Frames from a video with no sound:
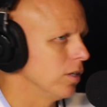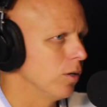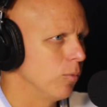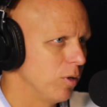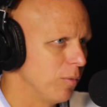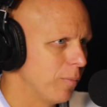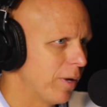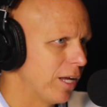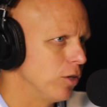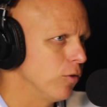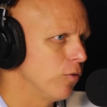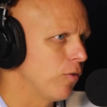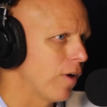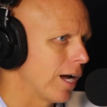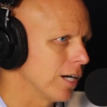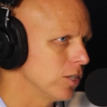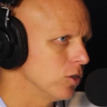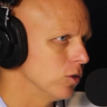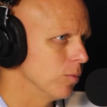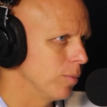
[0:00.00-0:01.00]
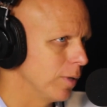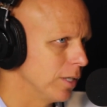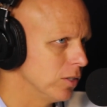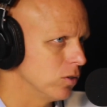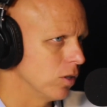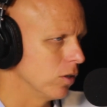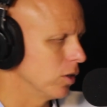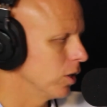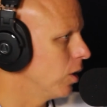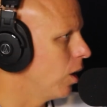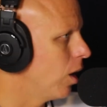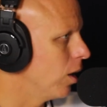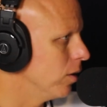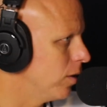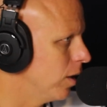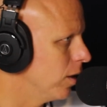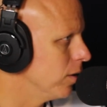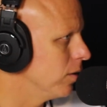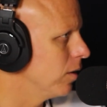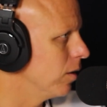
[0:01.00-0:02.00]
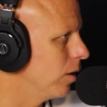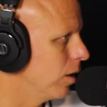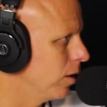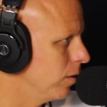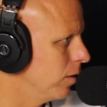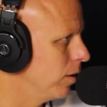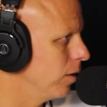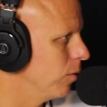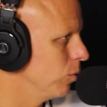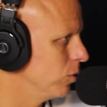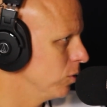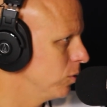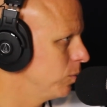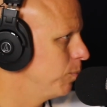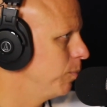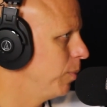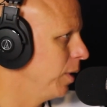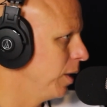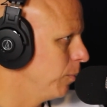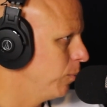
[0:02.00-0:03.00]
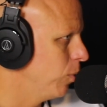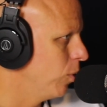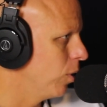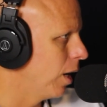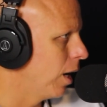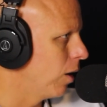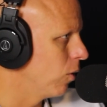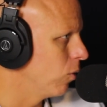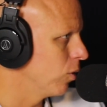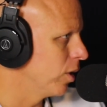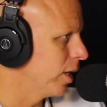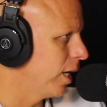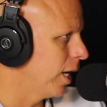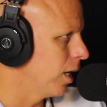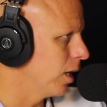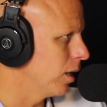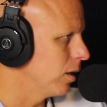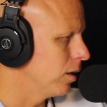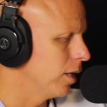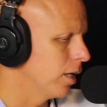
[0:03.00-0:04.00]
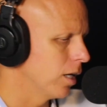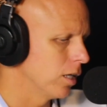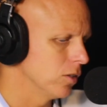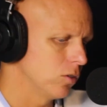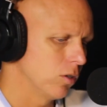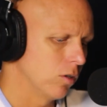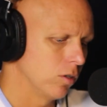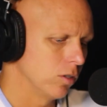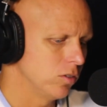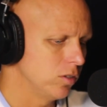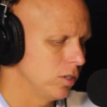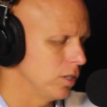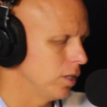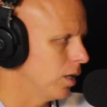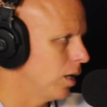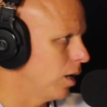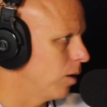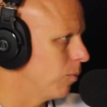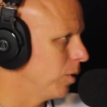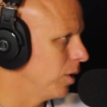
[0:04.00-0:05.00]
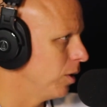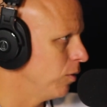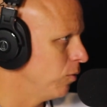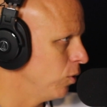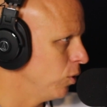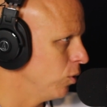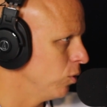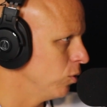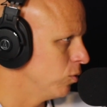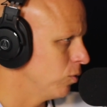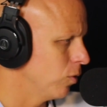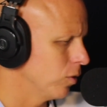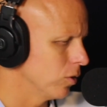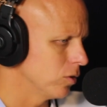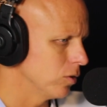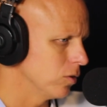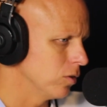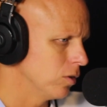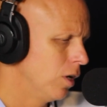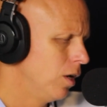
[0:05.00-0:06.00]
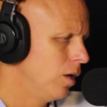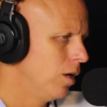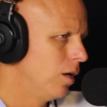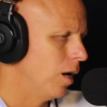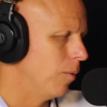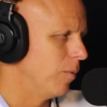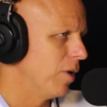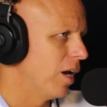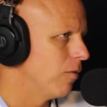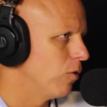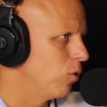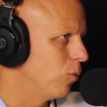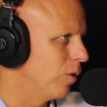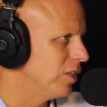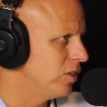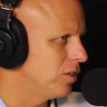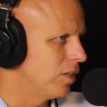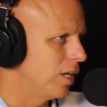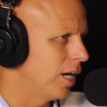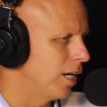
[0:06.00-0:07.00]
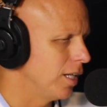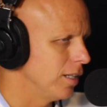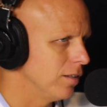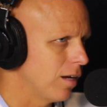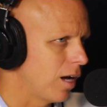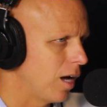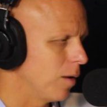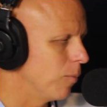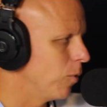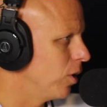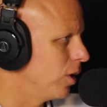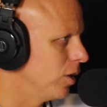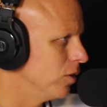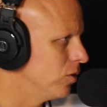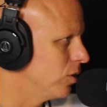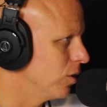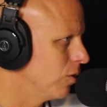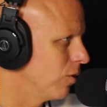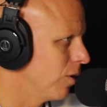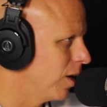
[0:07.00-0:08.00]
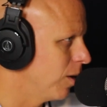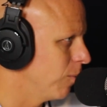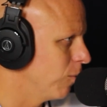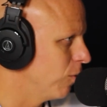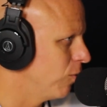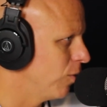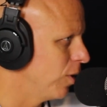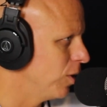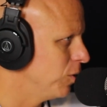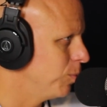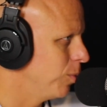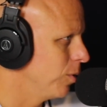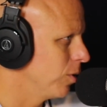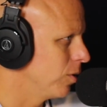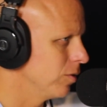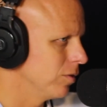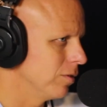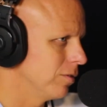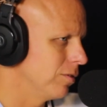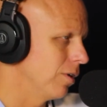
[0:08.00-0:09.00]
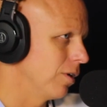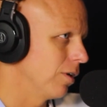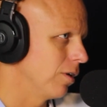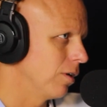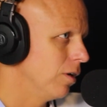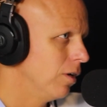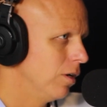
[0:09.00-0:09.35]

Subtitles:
that we manufacture based on the content that was being put out organically. And I started seeing how many views versus, I mean, I haven't wasted any time on Instagram or Facebook because it's like,